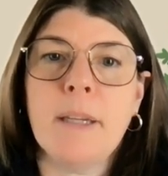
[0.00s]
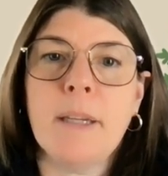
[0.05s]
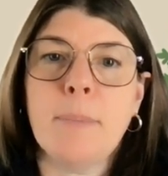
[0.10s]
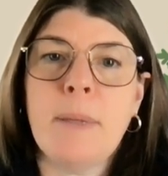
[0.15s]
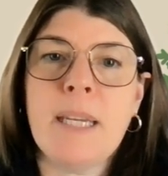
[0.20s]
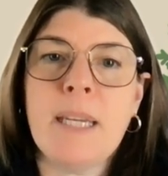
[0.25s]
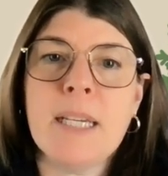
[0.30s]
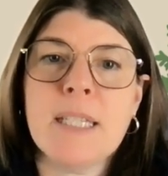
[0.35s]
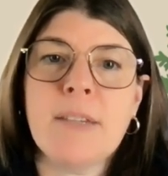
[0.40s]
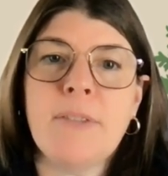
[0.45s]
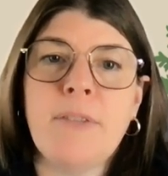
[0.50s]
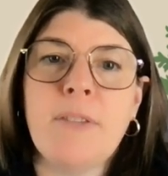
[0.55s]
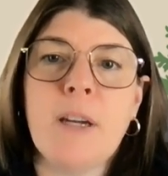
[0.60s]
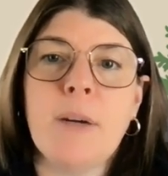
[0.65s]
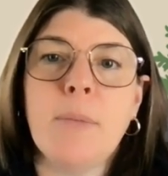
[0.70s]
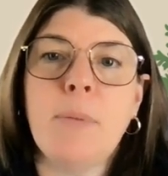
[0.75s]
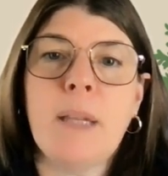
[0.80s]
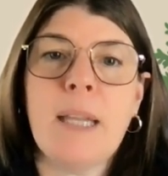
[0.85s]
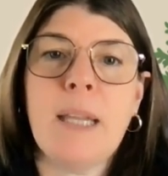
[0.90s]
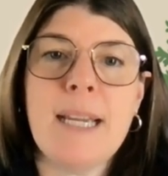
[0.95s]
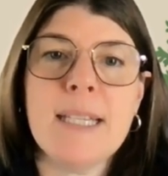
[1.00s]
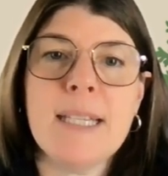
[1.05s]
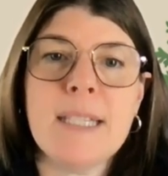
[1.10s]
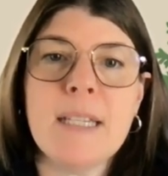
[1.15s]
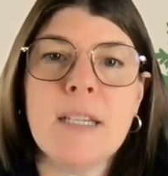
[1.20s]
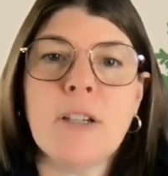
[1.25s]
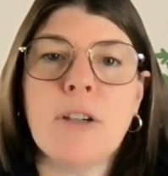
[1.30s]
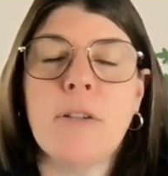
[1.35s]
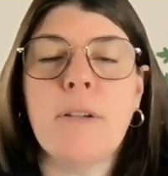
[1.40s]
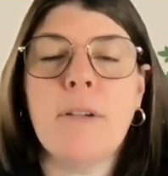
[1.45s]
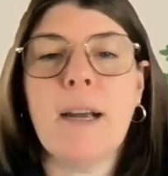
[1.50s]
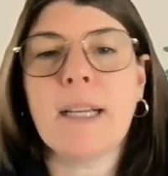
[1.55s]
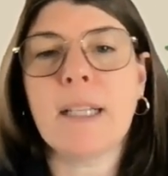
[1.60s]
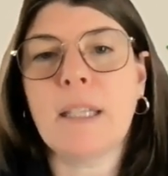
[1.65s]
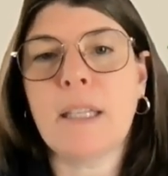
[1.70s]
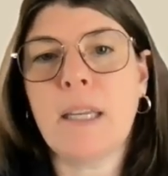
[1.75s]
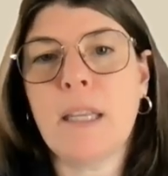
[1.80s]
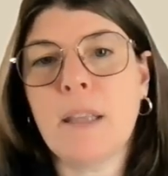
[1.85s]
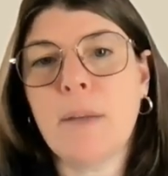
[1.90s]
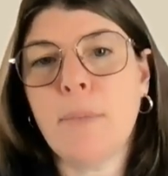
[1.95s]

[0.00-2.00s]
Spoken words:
Because if they're placed incorrectly,